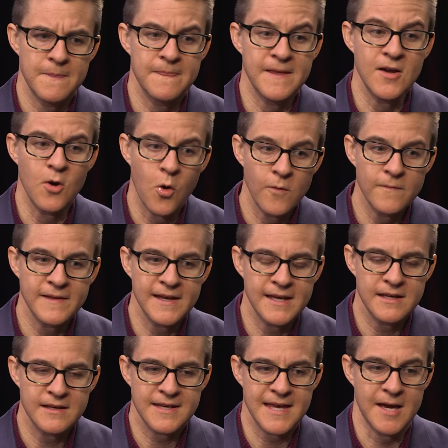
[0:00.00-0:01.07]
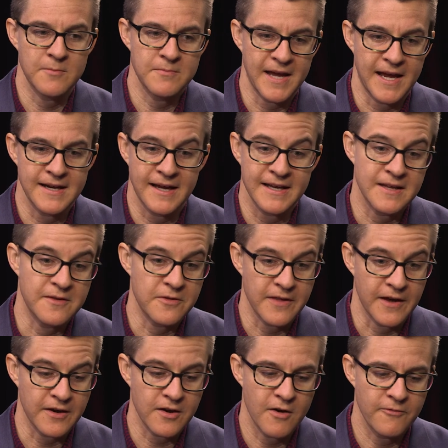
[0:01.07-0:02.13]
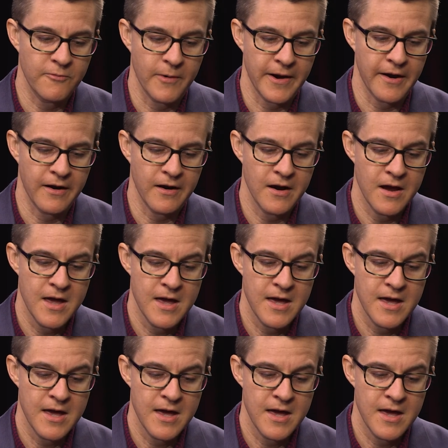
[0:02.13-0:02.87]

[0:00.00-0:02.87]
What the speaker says: The only campaign I can think of where